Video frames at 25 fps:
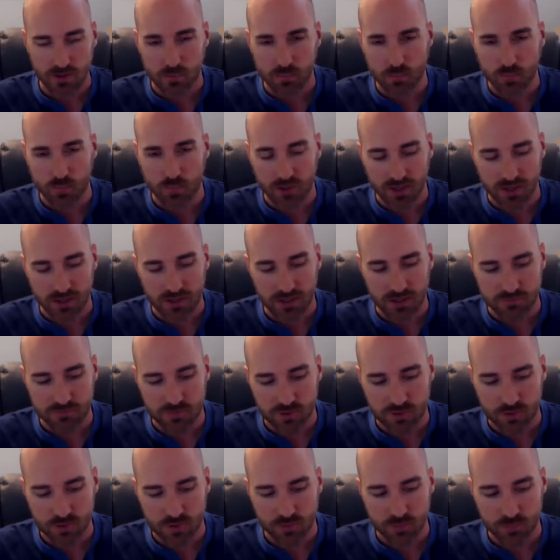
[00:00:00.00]
But if
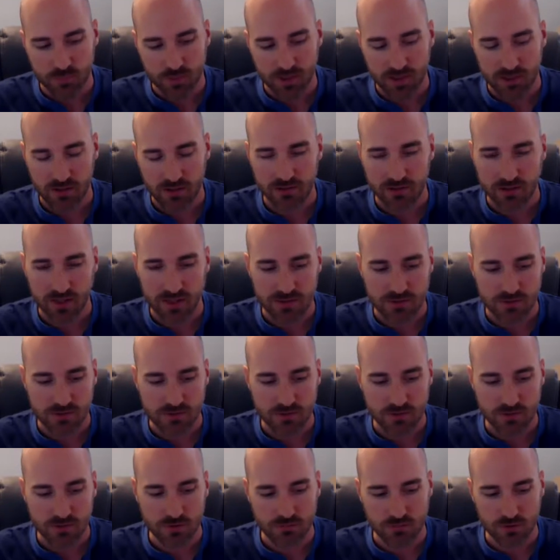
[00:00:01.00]
you compare that to
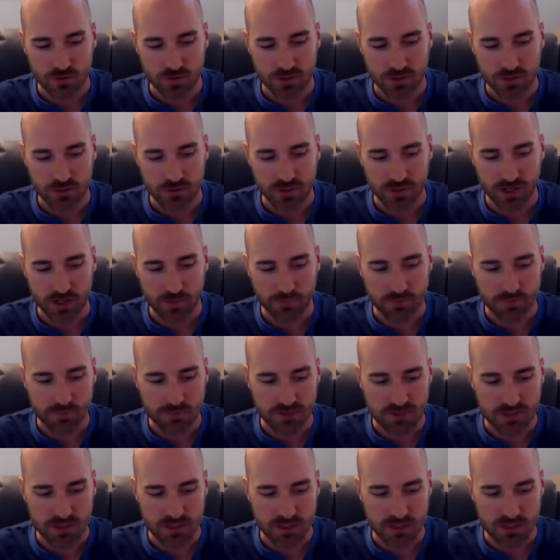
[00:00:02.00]
conversion rate
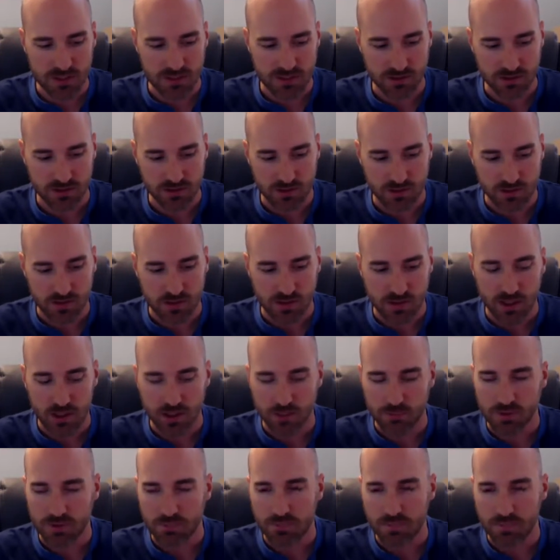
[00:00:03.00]
optimization,
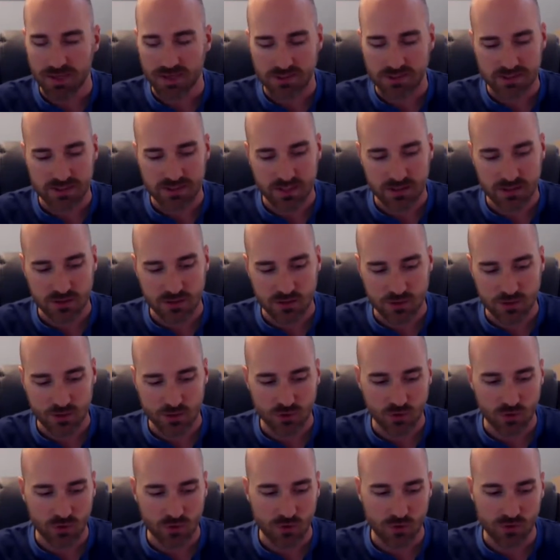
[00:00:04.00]
it may take
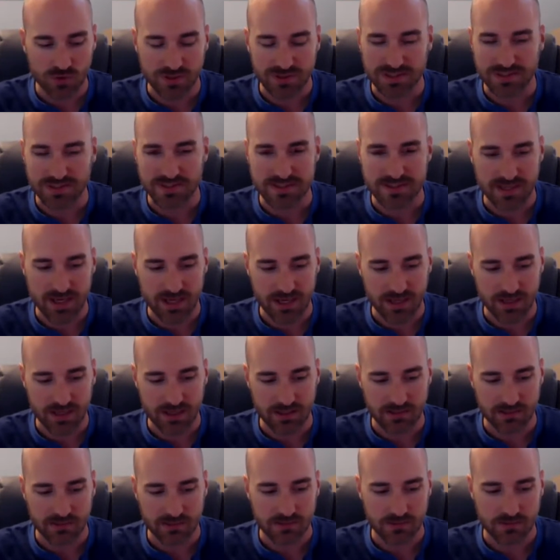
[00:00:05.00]
you only a
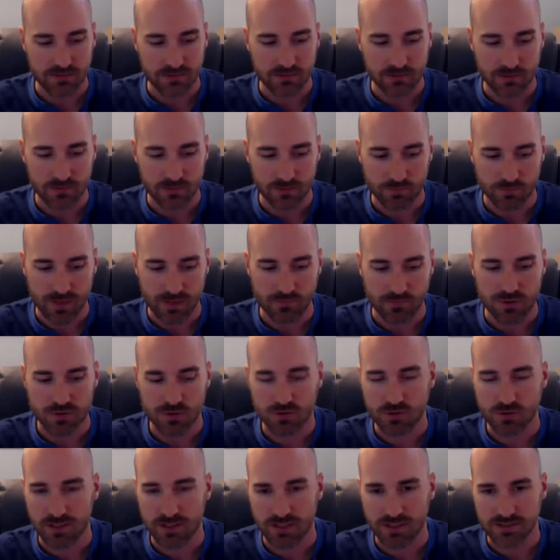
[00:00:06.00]
day, maybe
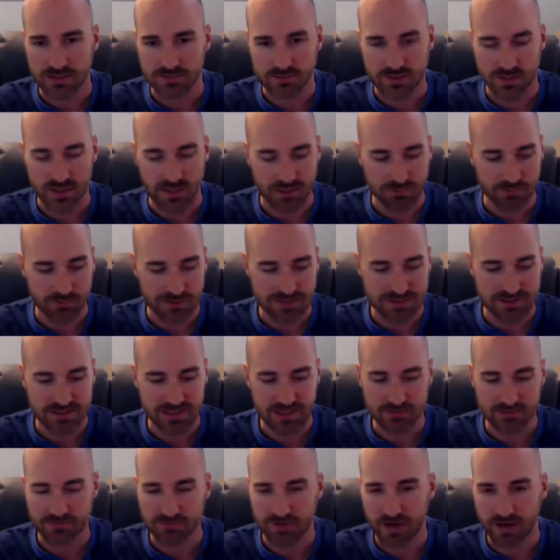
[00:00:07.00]
2 days of time, let's
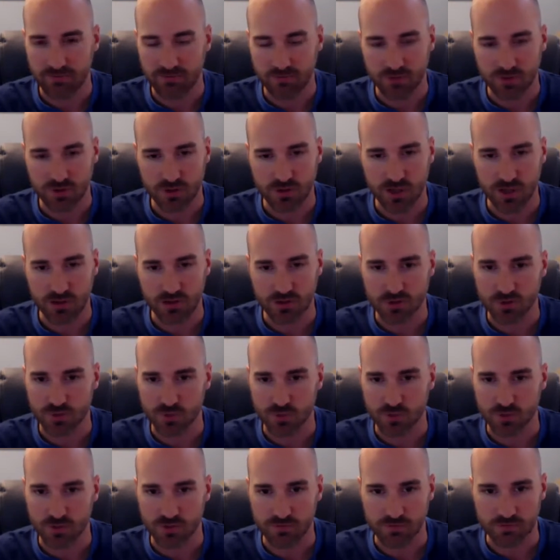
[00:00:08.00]
say $500
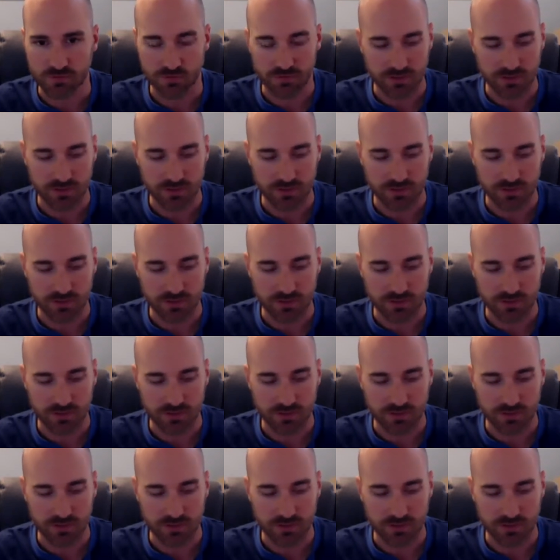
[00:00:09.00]
worth of